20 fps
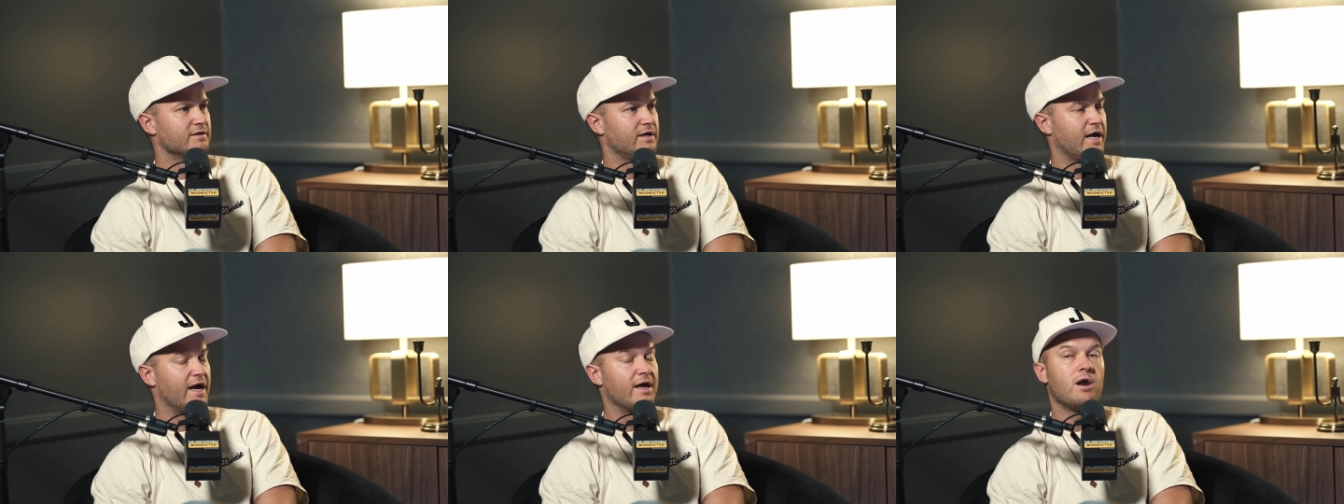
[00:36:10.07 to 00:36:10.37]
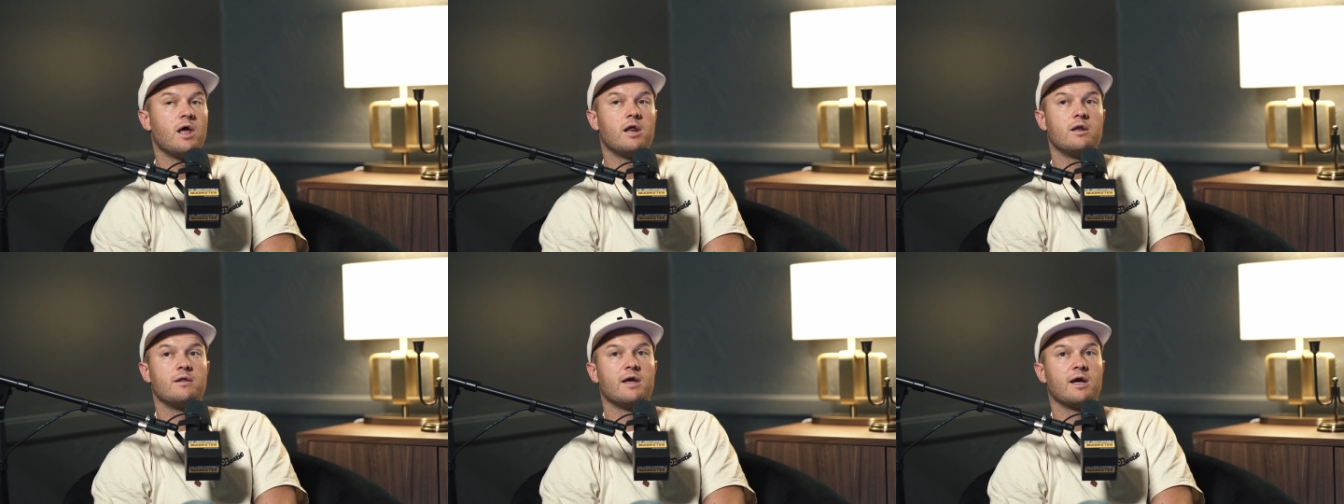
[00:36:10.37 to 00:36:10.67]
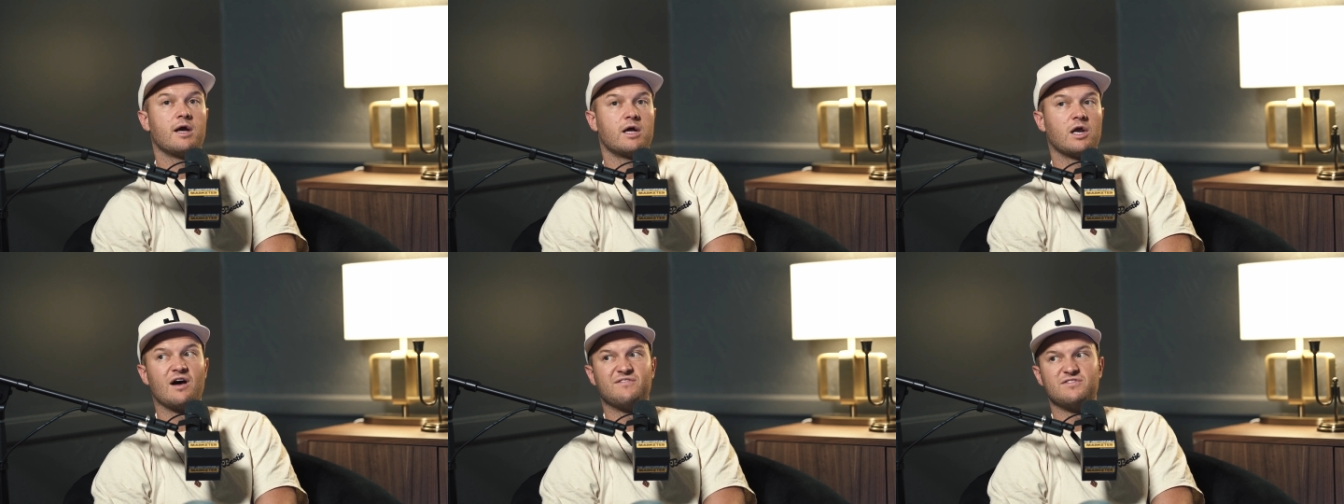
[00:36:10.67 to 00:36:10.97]
And they
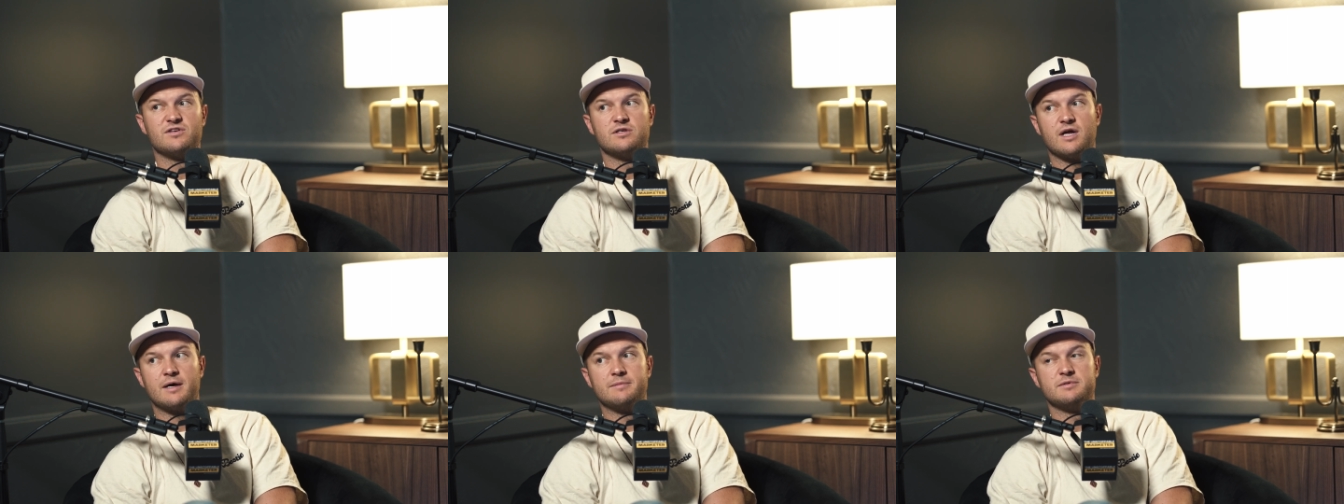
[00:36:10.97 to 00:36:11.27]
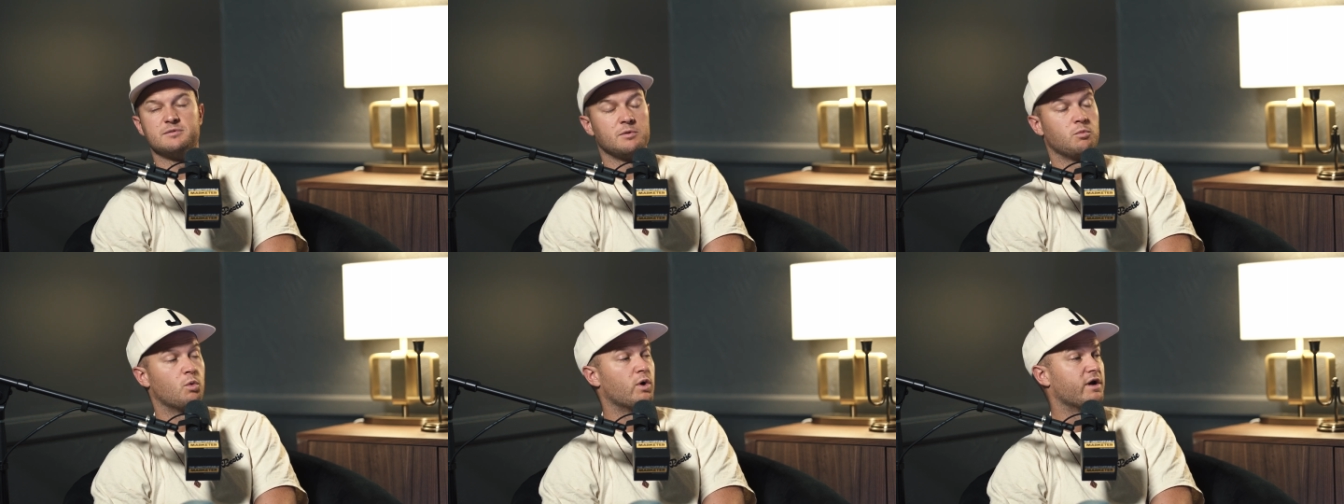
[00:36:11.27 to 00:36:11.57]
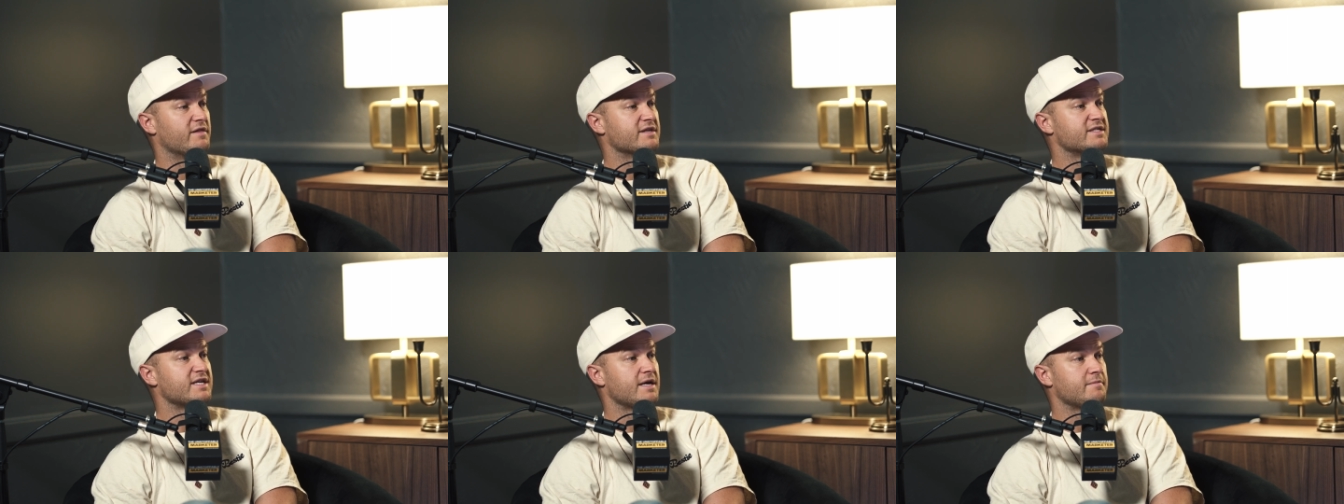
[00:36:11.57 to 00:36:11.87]
can oftentimes be one of
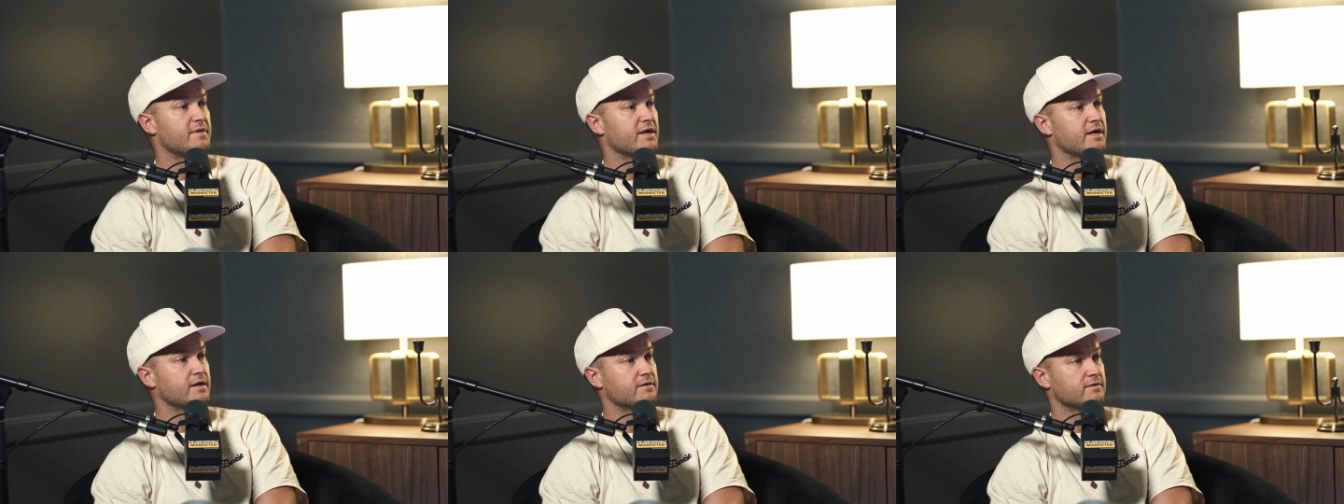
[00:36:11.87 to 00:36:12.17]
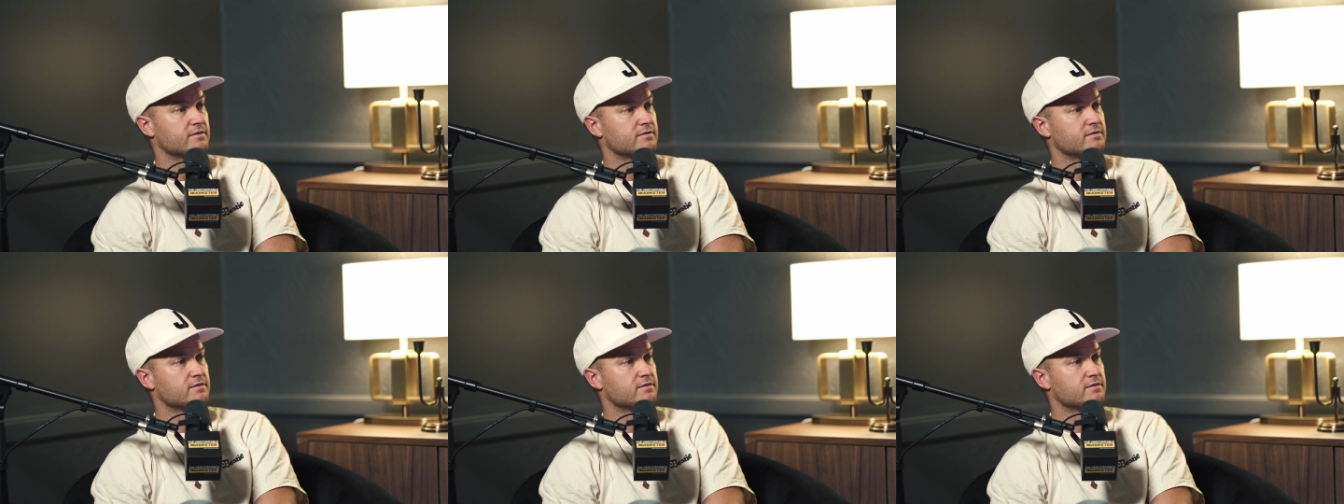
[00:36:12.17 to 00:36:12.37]
the same thing.